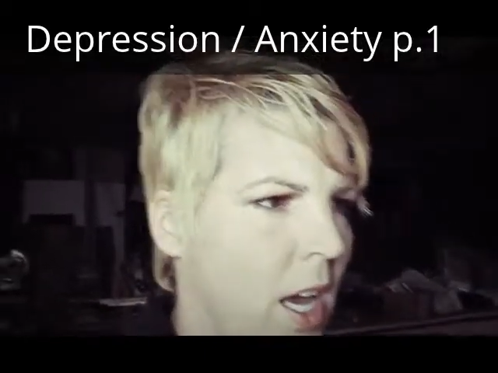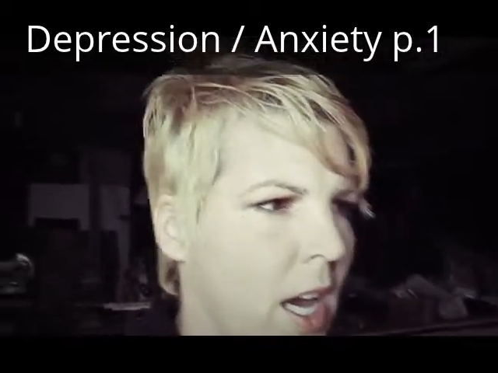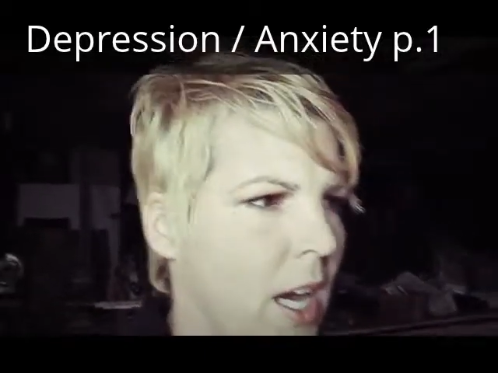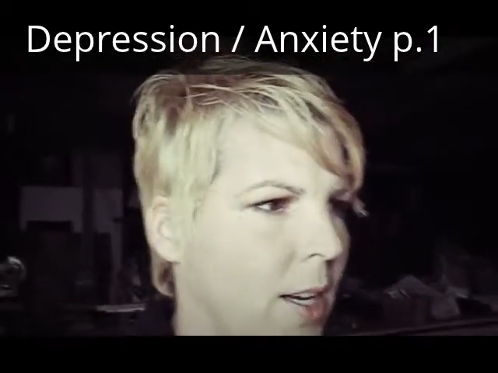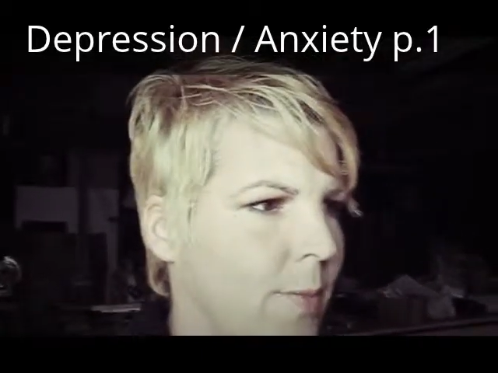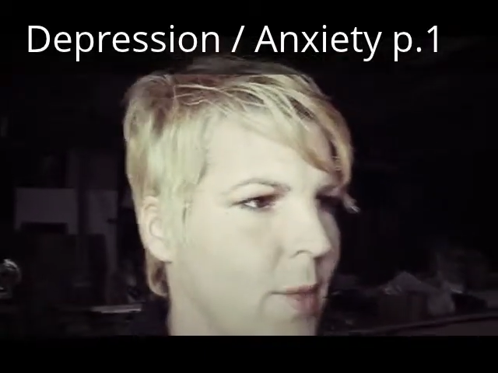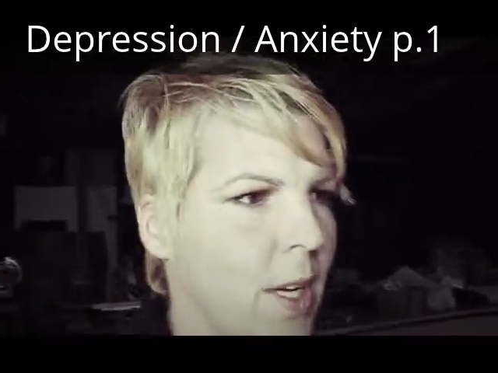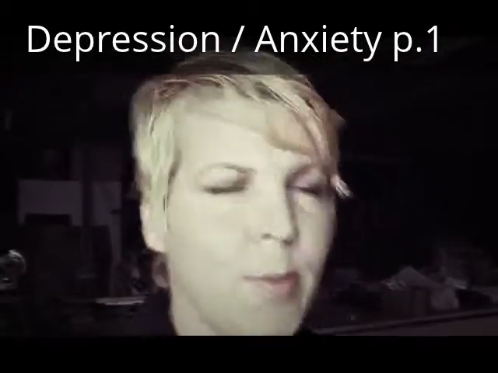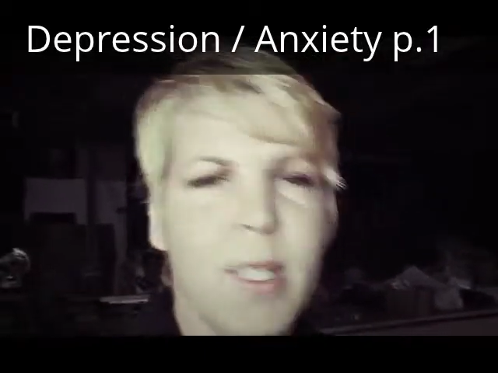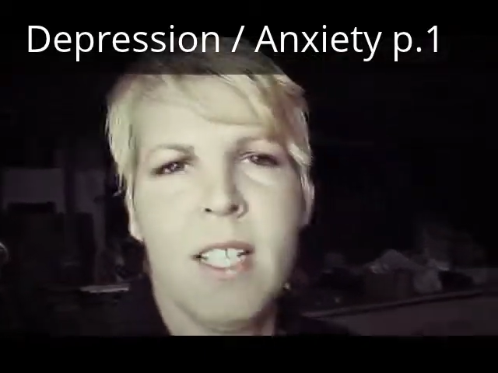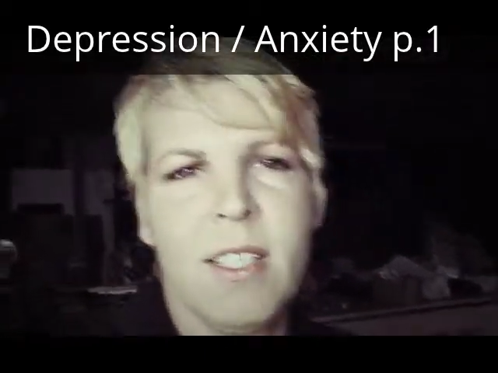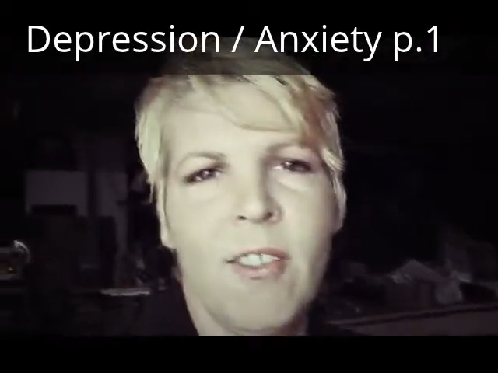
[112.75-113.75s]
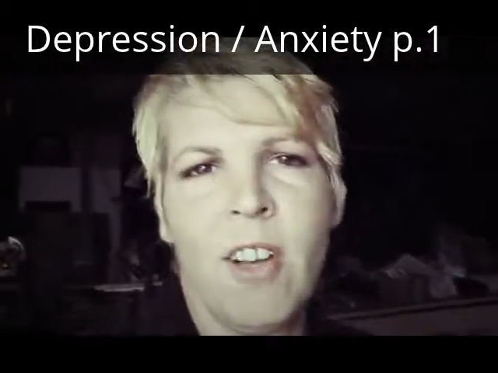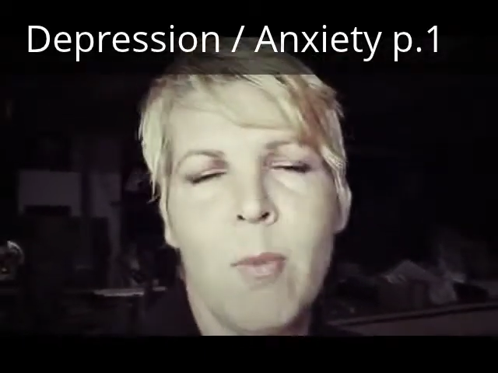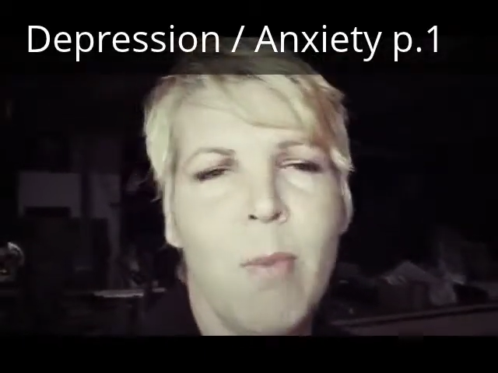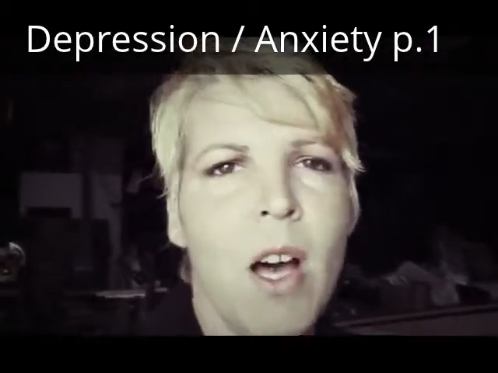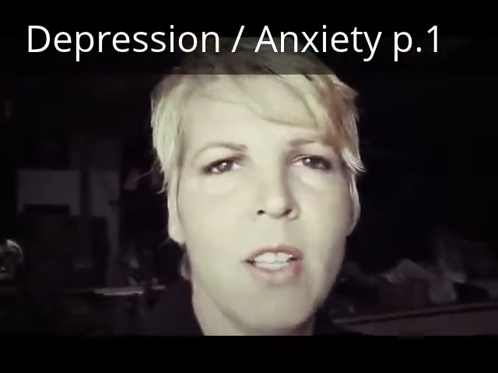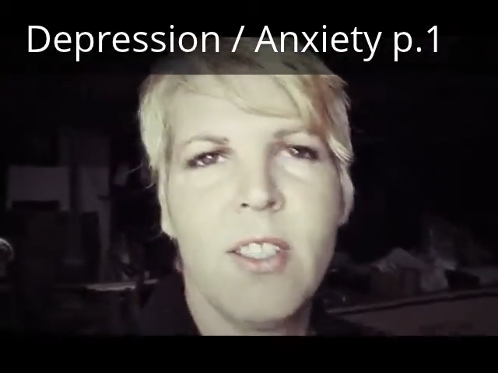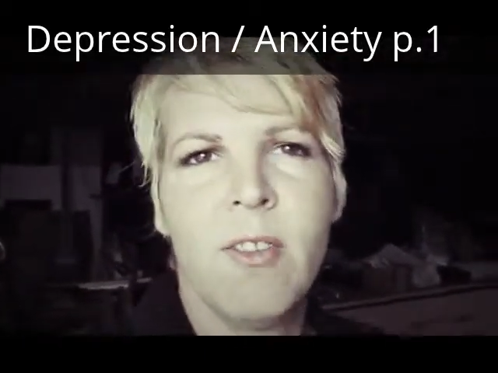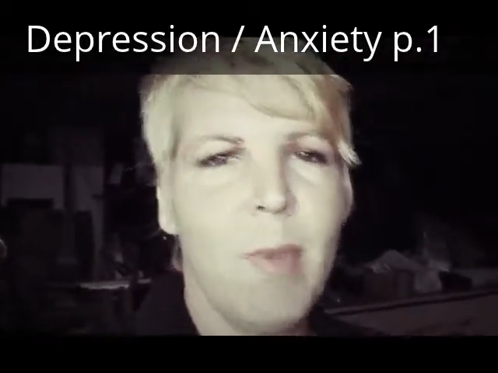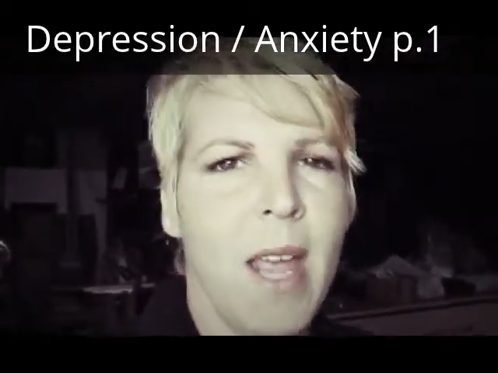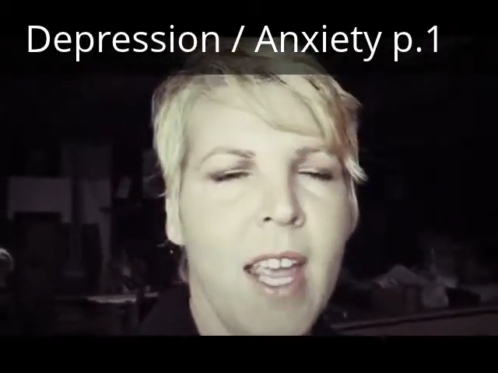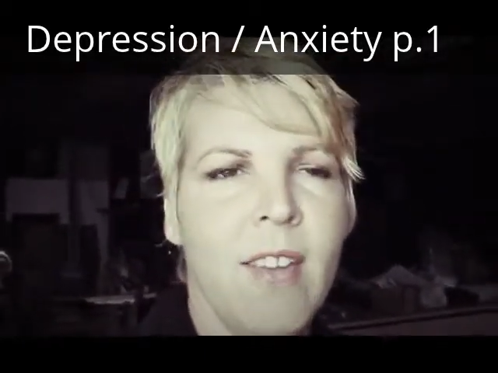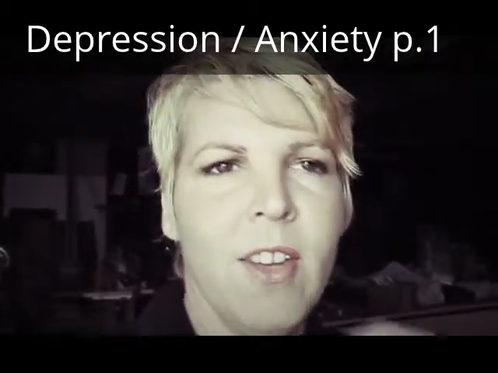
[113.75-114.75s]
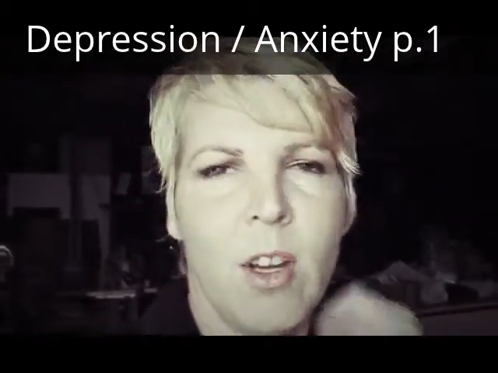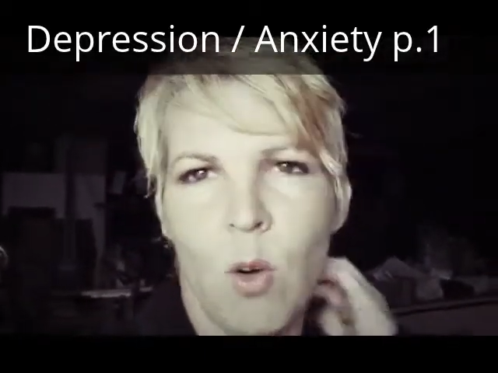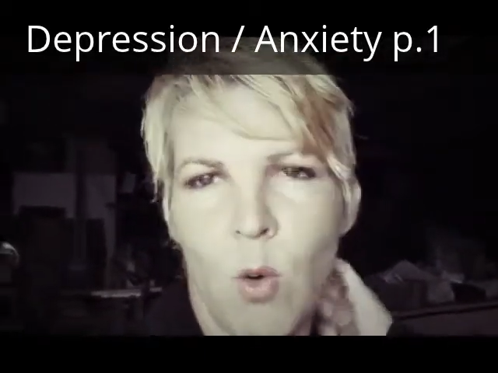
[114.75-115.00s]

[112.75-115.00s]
obsessive compulsive behavior